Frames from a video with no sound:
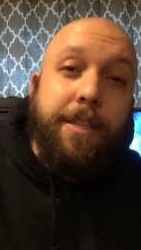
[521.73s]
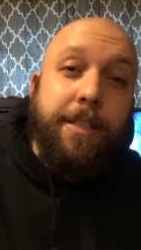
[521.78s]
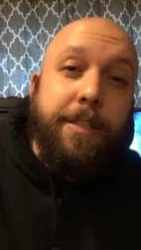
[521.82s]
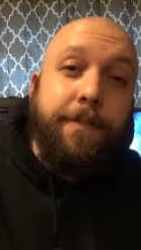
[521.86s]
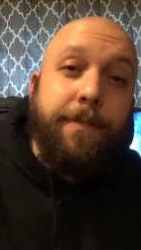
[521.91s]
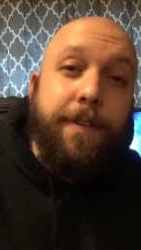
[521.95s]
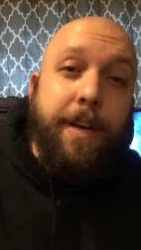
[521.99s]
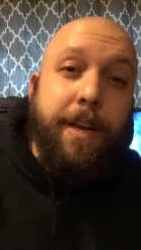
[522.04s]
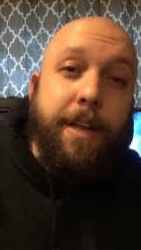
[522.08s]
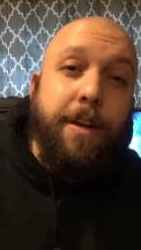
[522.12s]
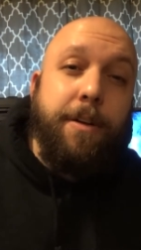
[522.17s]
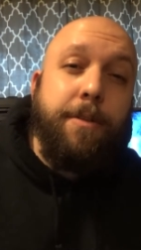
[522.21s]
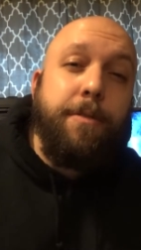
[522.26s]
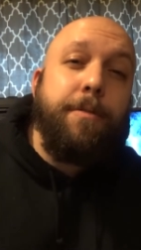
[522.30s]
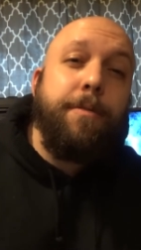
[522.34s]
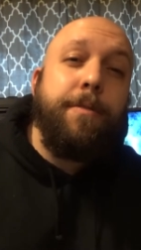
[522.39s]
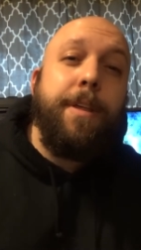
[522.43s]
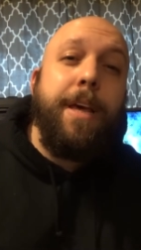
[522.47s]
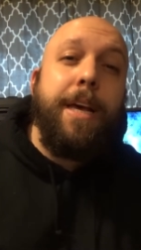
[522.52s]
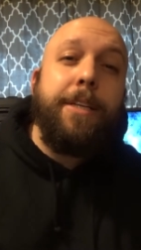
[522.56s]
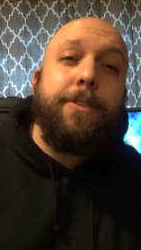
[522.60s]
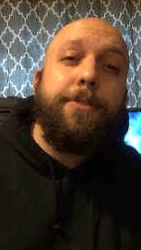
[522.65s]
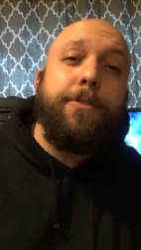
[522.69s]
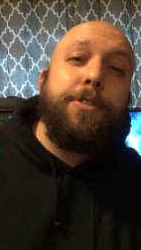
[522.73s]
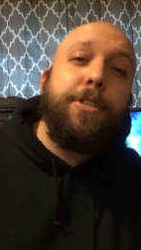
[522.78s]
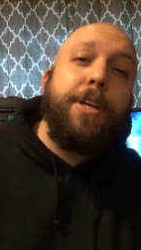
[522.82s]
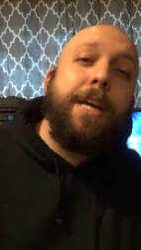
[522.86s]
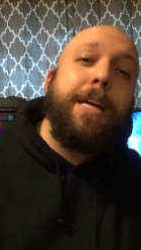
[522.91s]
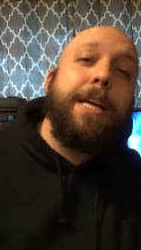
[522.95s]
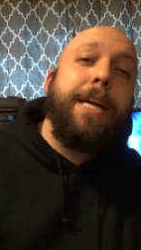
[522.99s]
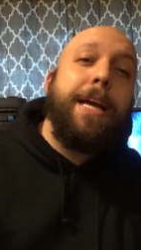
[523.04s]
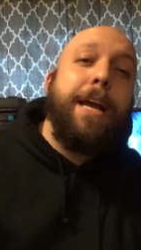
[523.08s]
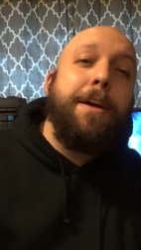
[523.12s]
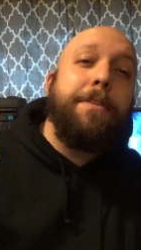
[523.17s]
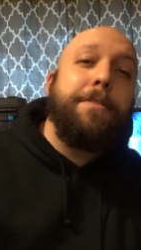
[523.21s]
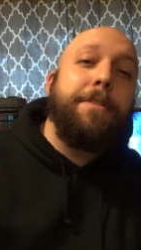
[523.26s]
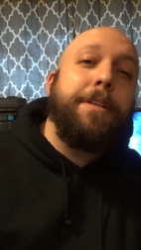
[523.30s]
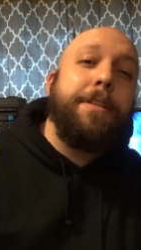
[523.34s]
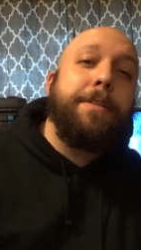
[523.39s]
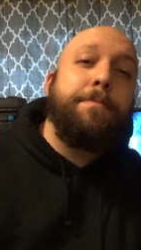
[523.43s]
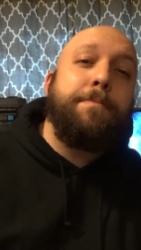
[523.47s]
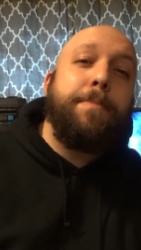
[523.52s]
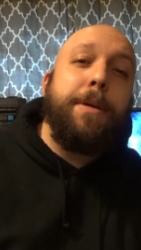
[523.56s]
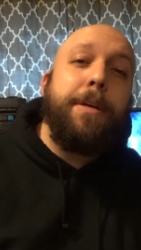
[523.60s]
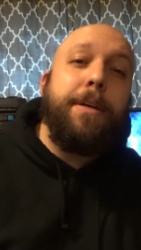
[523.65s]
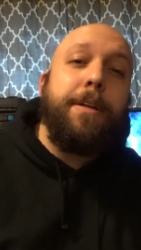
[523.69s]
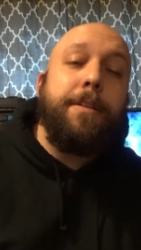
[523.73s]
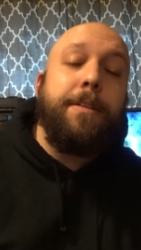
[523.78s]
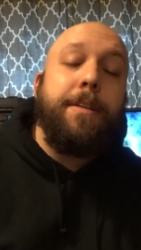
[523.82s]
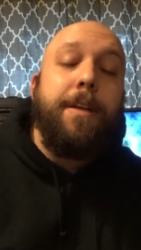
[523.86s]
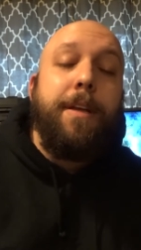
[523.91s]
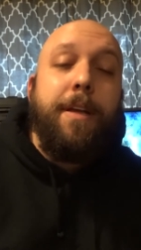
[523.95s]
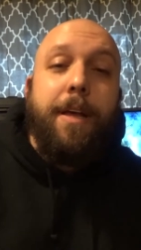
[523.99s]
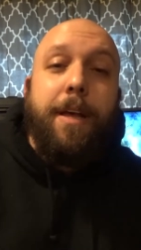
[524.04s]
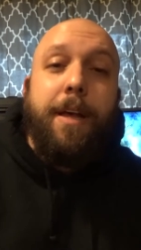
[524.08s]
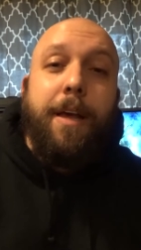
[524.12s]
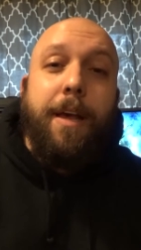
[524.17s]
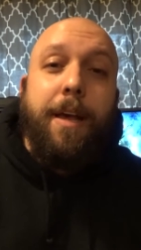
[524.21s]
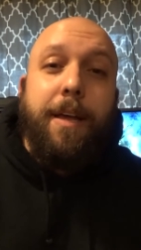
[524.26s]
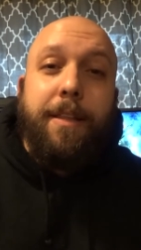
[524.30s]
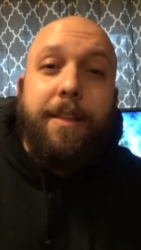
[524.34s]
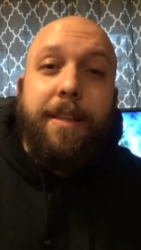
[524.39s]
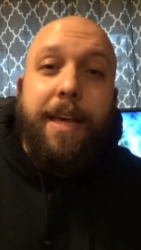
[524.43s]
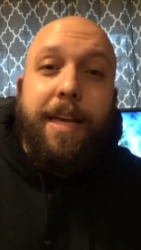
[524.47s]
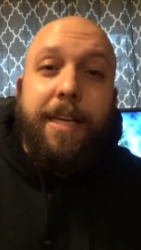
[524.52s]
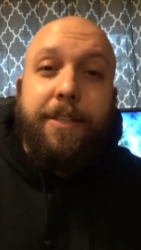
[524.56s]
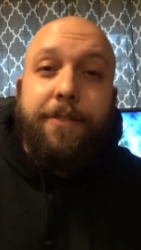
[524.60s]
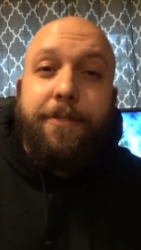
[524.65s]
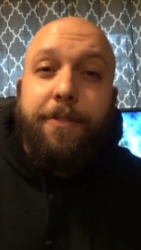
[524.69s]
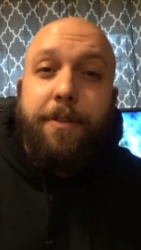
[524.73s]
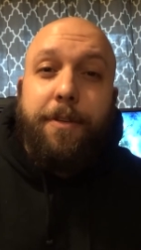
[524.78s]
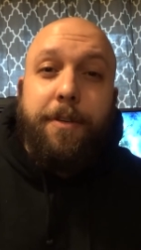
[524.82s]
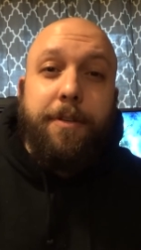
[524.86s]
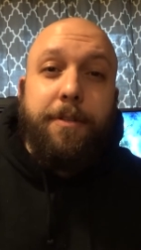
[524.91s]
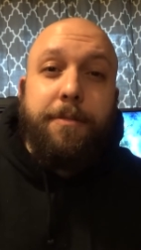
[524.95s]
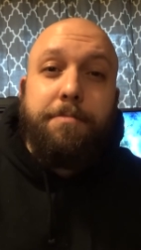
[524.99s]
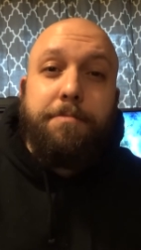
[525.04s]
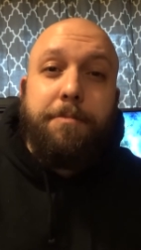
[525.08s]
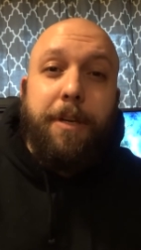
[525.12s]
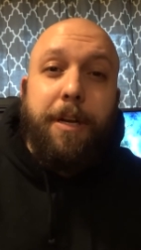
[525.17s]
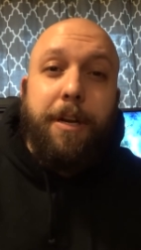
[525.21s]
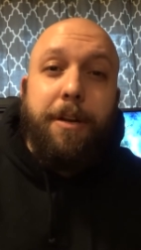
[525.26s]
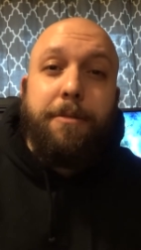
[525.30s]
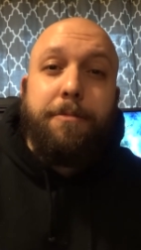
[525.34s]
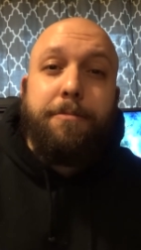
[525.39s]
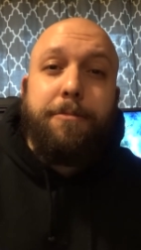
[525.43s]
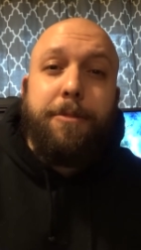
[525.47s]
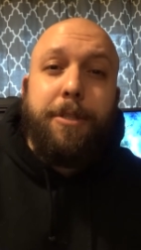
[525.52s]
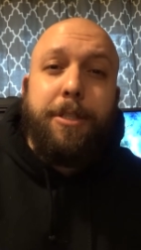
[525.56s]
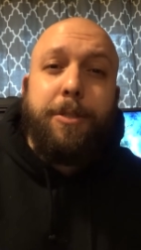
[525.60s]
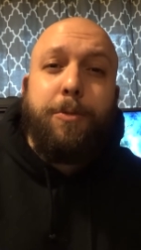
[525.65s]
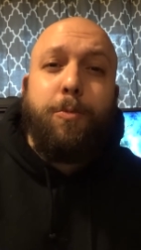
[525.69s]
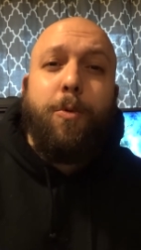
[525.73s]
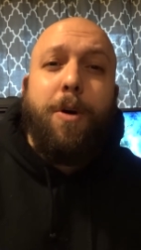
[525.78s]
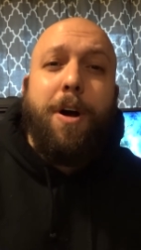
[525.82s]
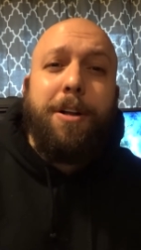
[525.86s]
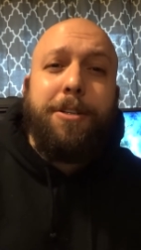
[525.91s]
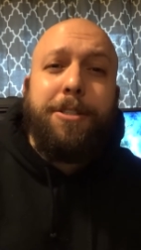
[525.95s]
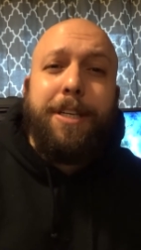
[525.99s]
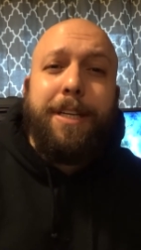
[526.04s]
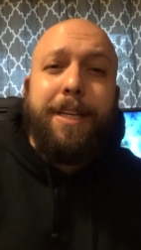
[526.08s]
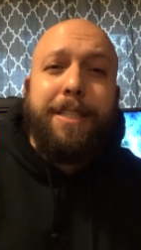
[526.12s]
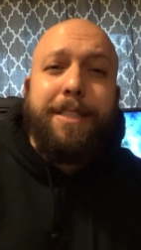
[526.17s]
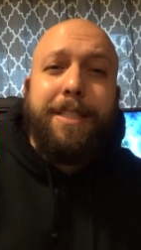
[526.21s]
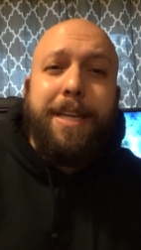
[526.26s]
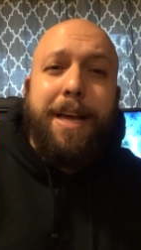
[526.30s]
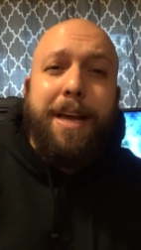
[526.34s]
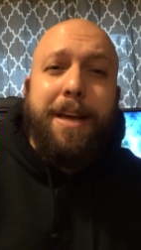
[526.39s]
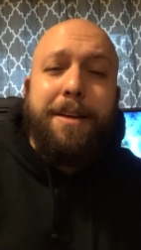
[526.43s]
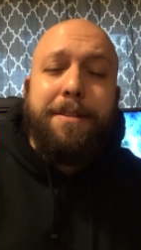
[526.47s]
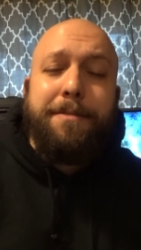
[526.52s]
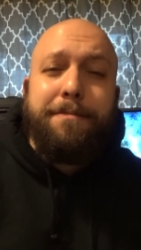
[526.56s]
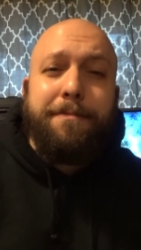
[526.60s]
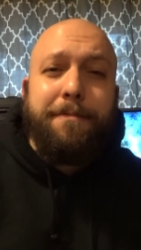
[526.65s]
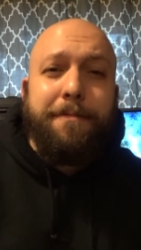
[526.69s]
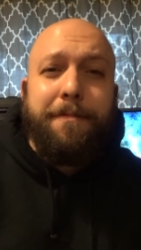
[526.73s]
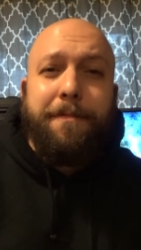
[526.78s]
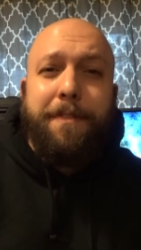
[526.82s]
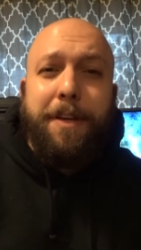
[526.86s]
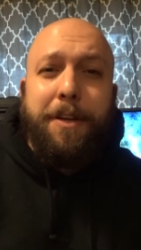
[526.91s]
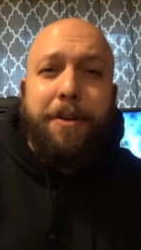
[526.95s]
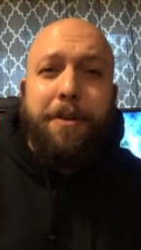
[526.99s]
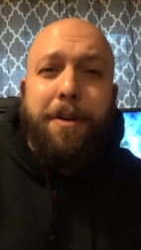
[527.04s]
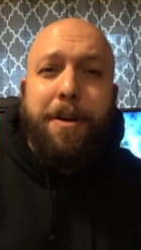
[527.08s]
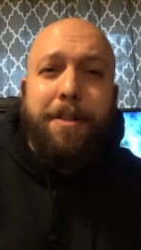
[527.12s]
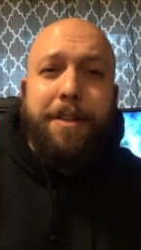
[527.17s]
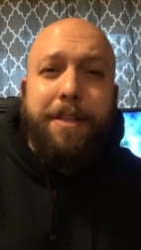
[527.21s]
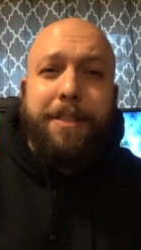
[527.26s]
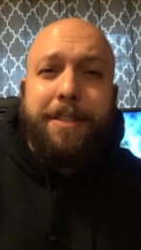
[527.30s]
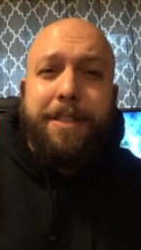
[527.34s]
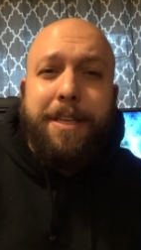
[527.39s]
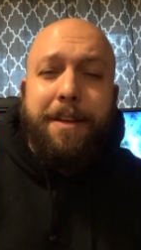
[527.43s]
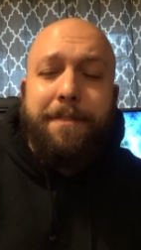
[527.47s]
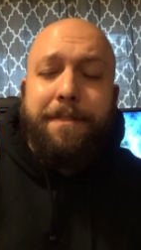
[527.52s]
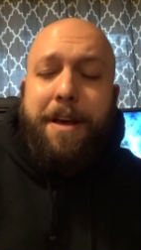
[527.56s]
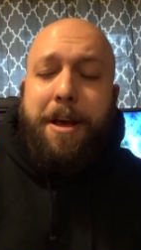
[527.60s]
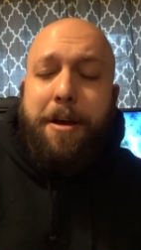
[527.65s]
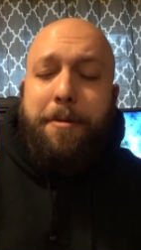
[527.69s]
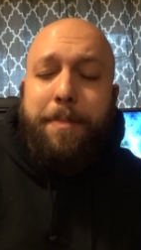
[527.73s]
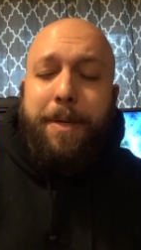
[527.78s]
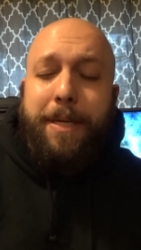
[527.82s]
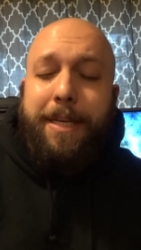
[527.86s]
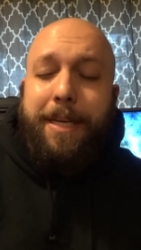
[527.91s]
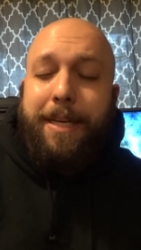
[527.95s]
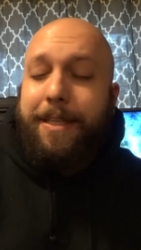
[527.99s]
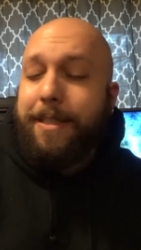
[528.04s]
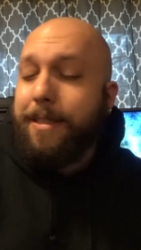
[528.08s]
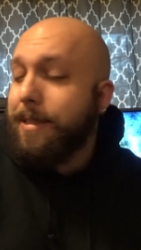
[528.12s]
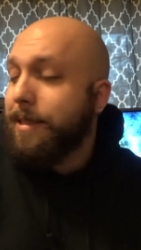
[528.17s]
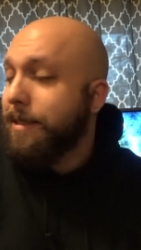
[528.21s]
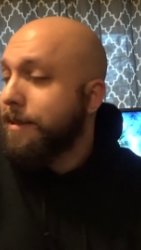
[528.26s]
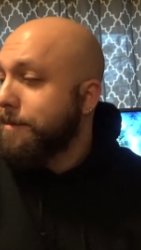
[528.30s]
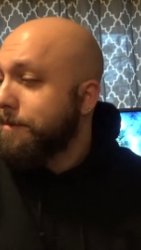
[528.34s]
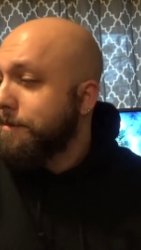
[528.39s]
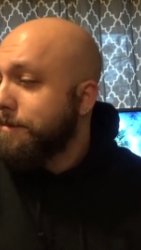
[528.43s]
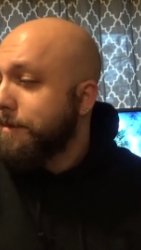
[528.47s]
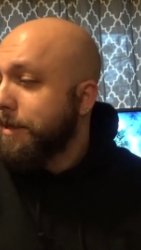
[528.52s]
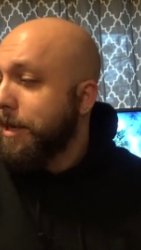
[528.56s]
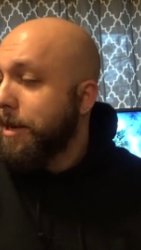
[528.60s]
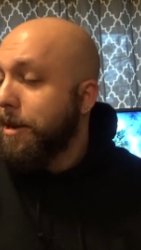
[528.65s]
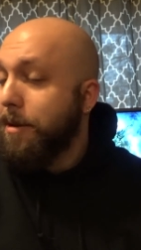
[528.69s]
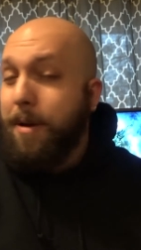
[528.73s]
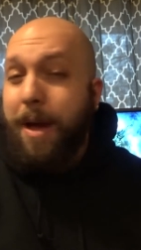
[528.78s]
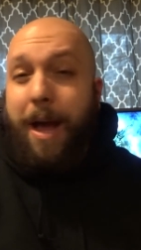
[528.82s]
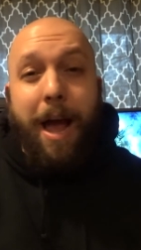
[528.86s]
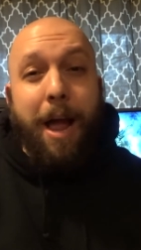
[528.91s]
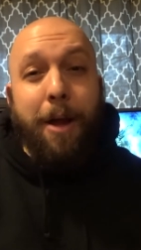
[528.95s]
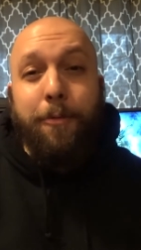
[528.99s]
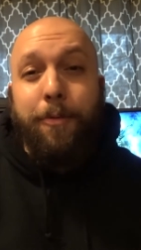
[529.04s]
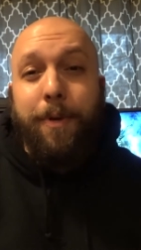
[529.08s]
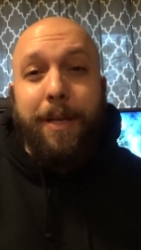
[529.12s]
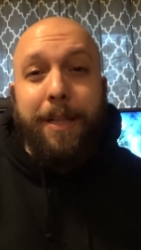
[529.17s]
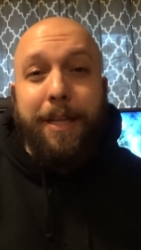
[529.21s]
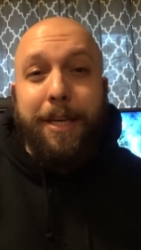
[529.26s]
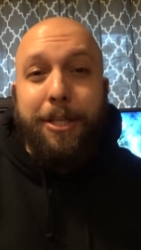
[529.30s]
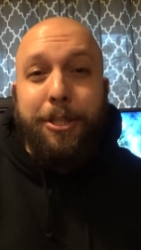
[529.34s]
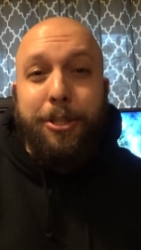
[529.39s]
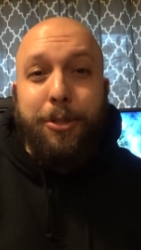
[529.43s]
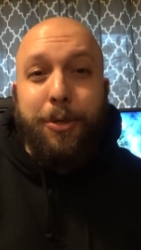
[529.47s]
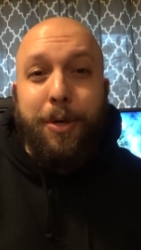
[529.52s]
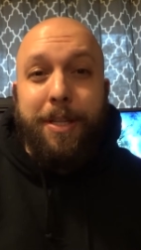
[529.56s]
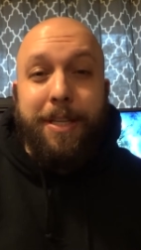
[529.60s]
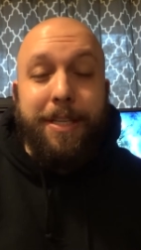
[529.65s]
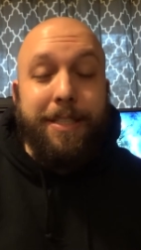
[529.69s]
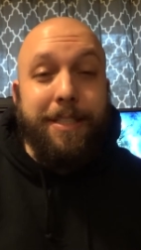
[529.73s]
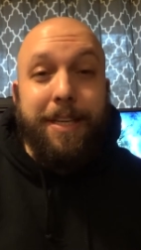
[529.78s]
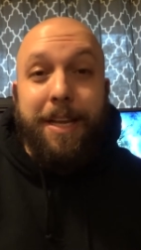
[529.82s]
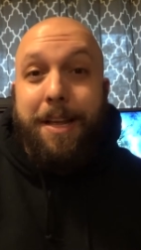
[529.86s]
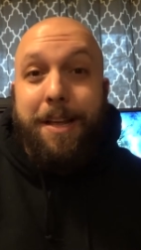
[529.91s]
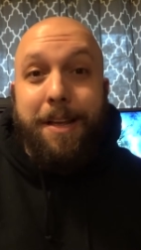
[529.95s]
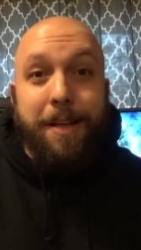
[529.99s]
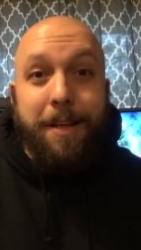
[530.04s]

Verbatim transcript: this video, thanks for checking out this build, and thanks for, you know, just watching as I figure all this stuff out, because, you know, I really enjoy this,